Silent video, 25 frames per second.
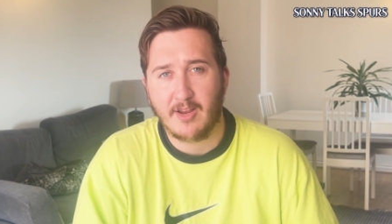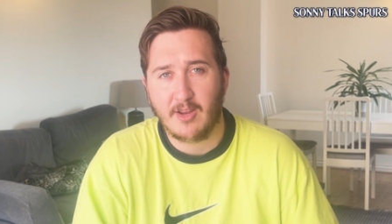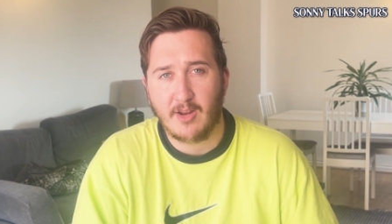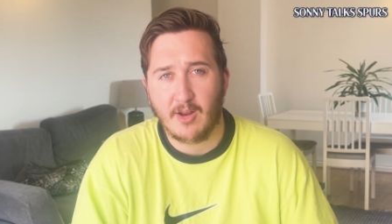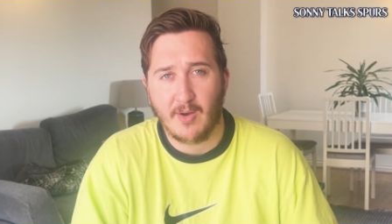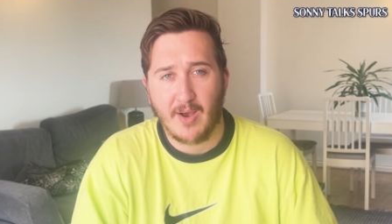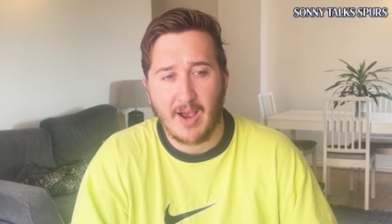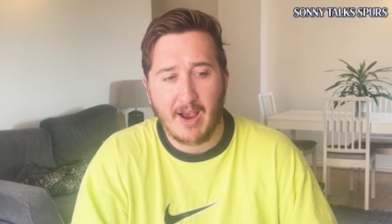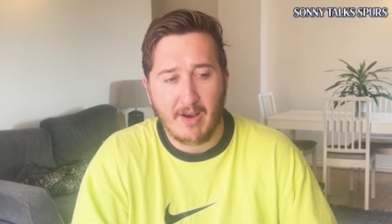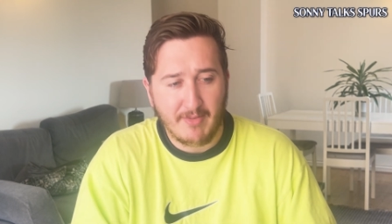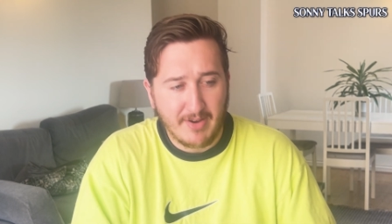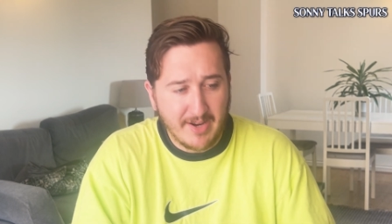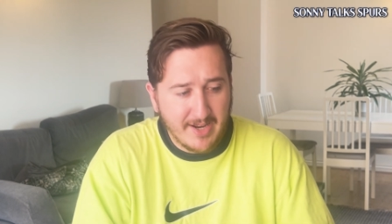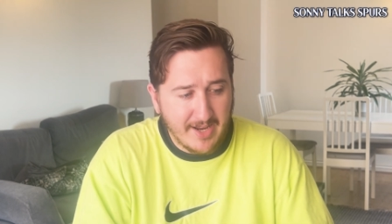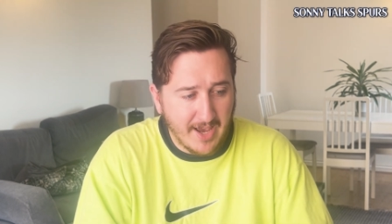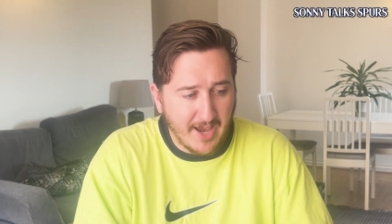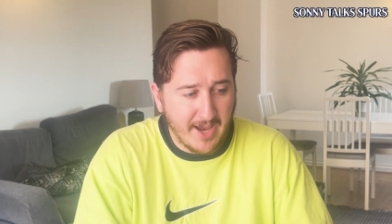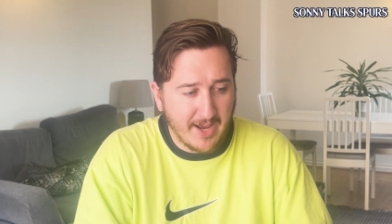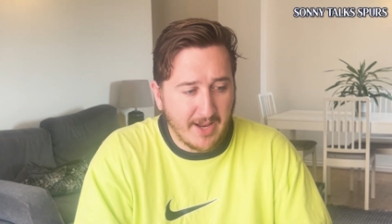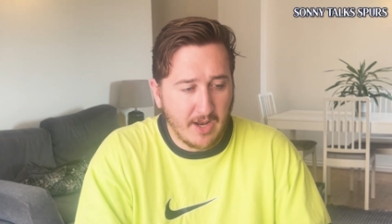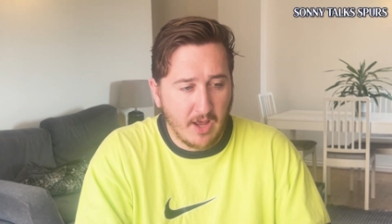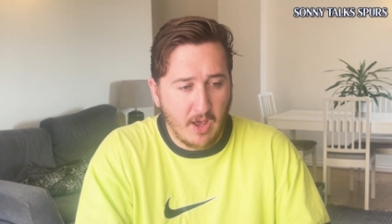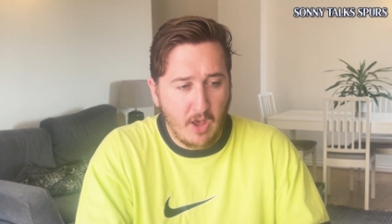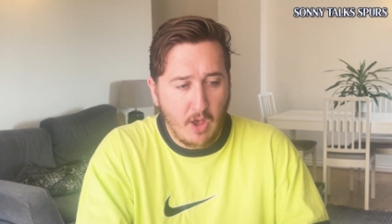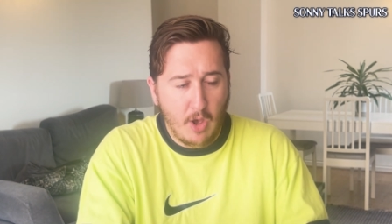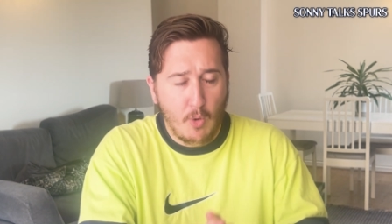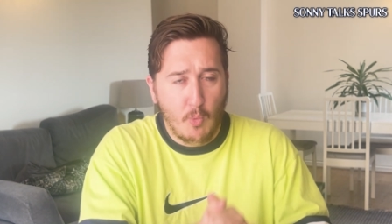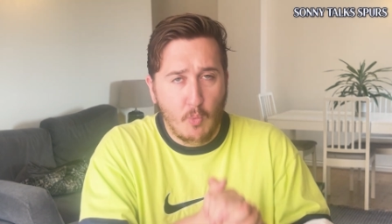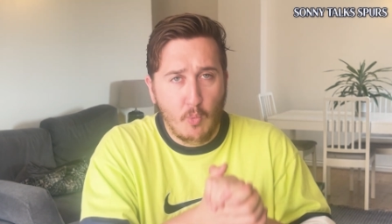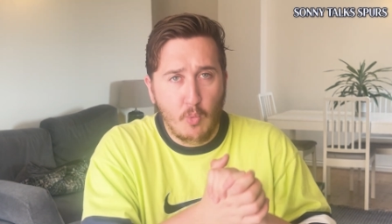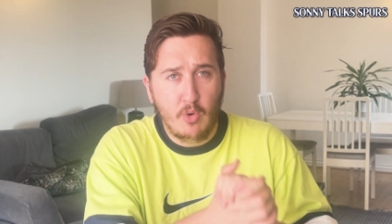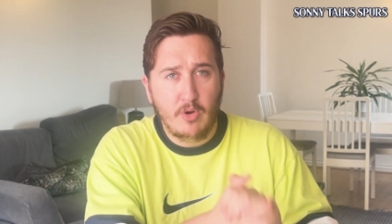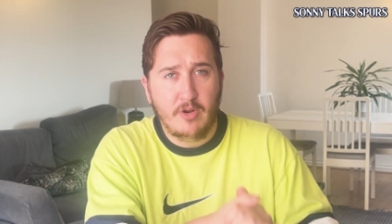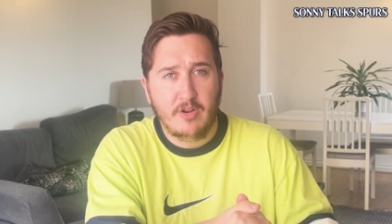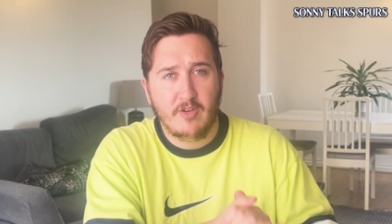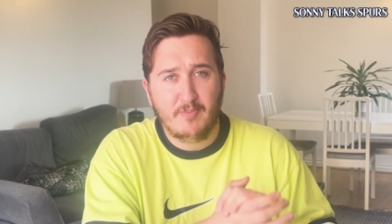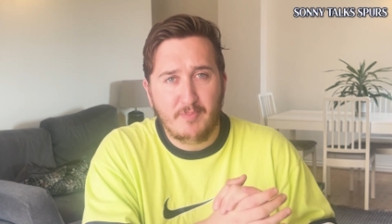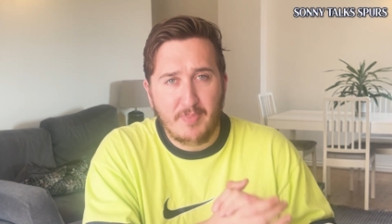You know, Harry Kane
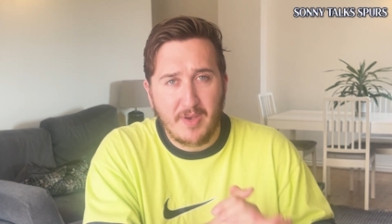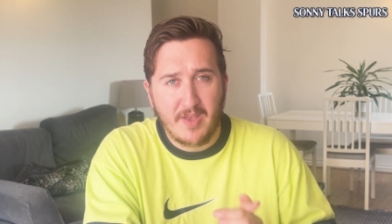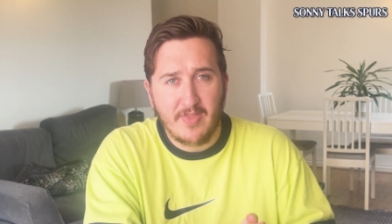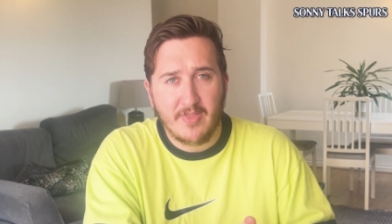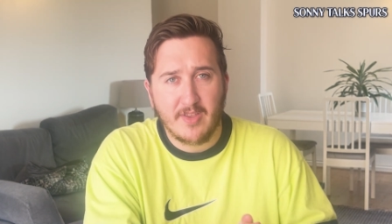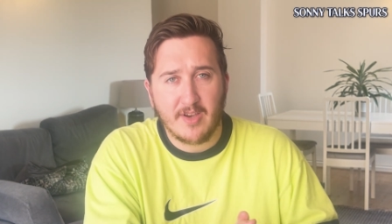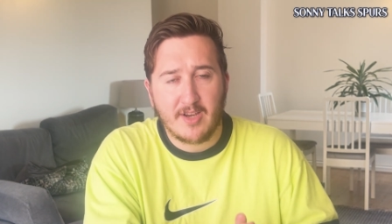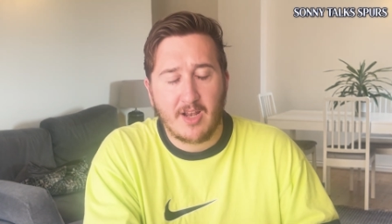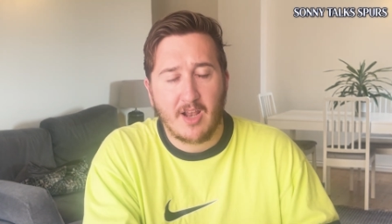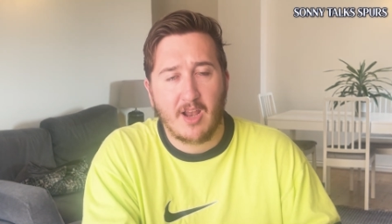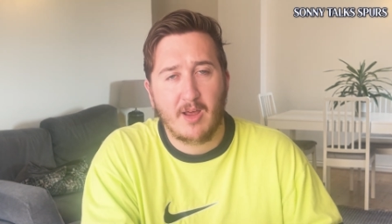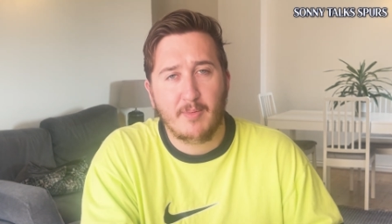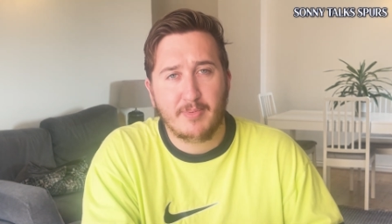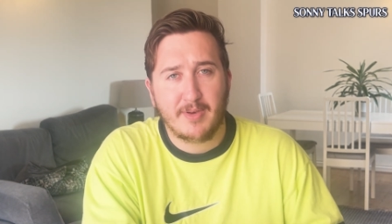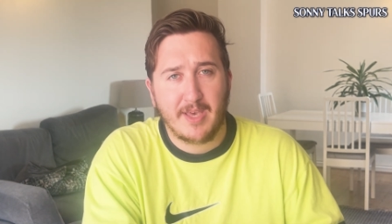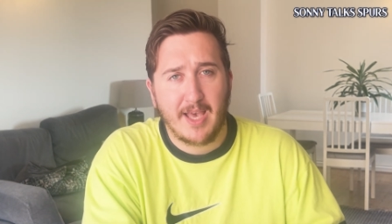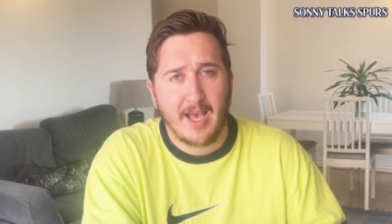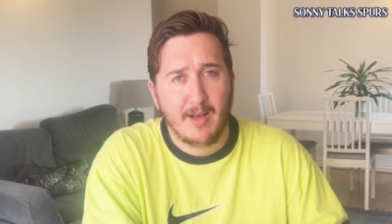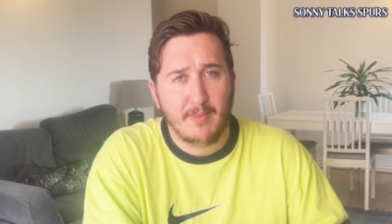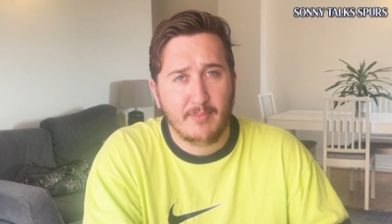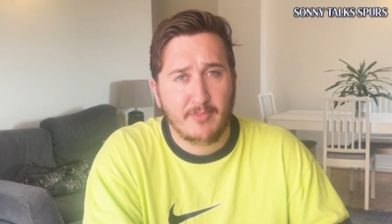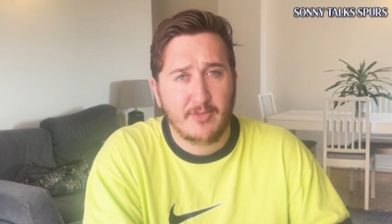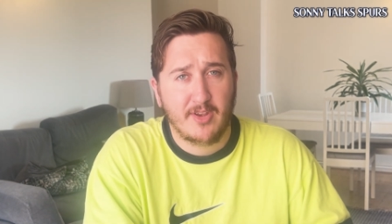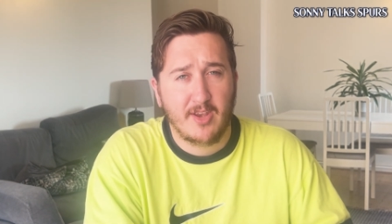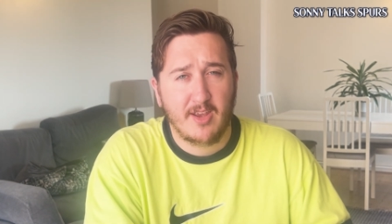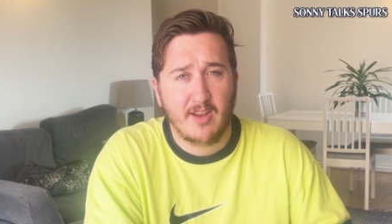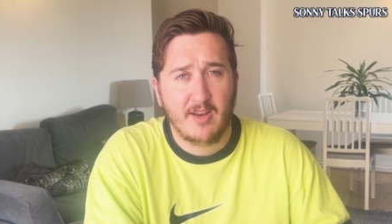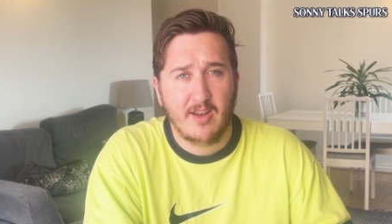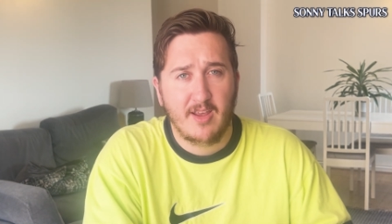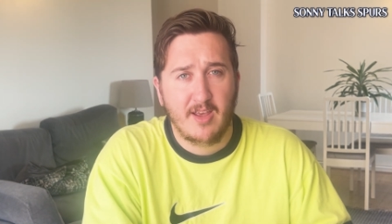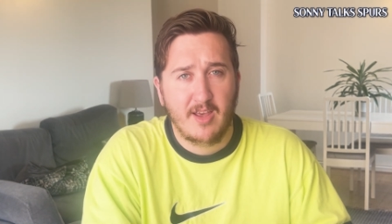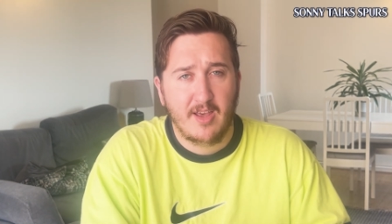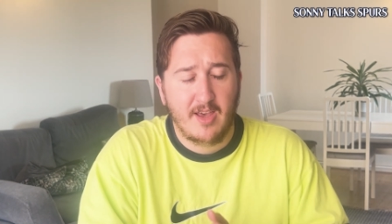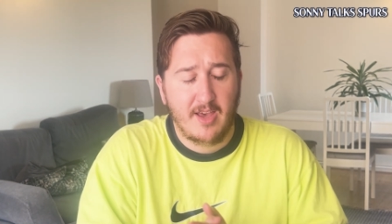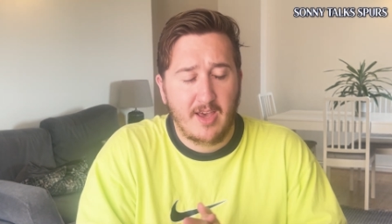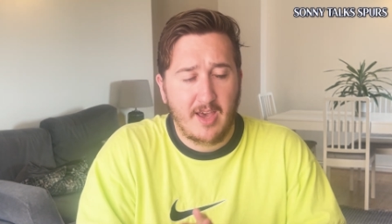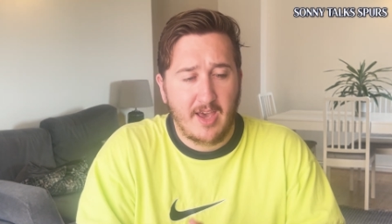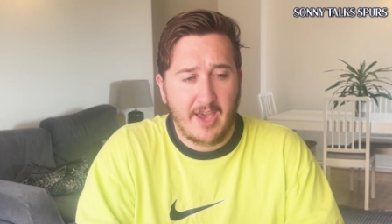would have been the club captain
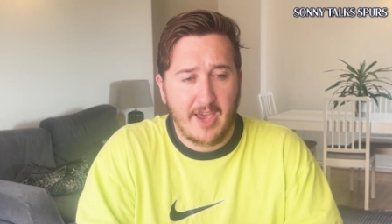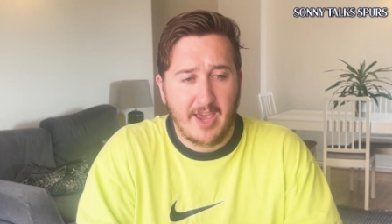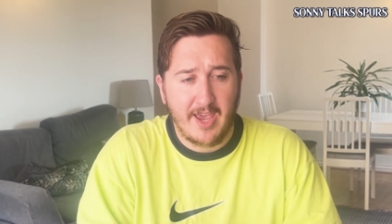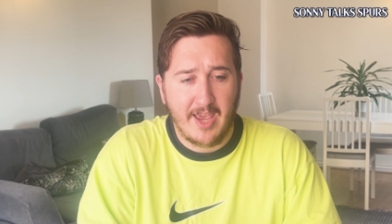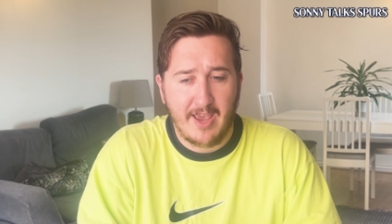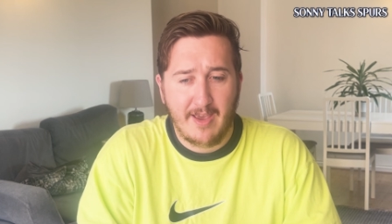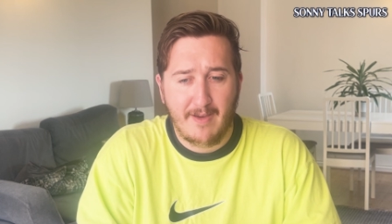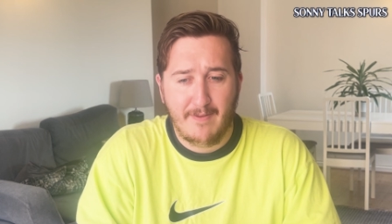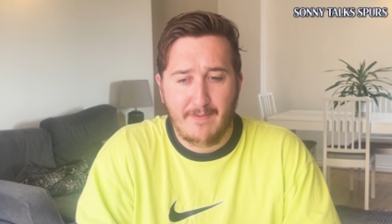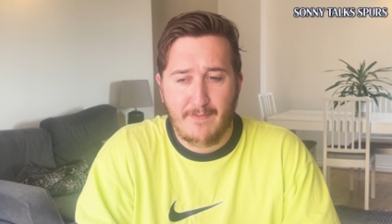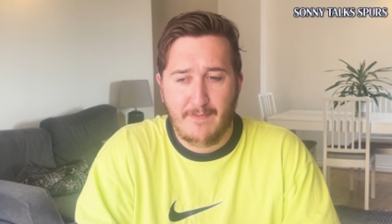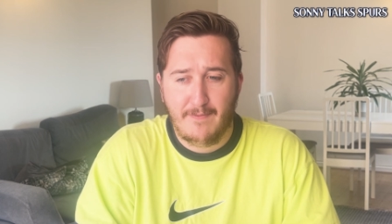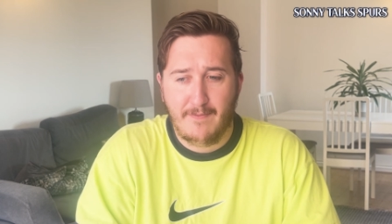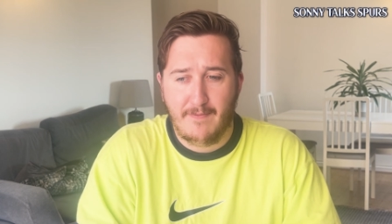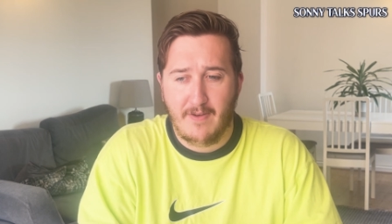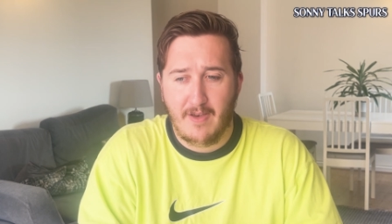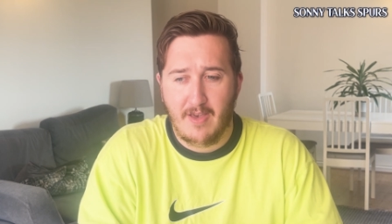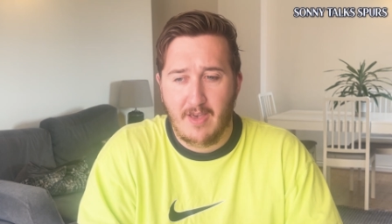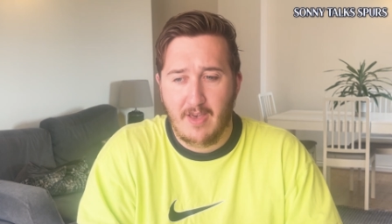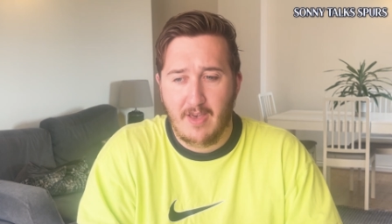if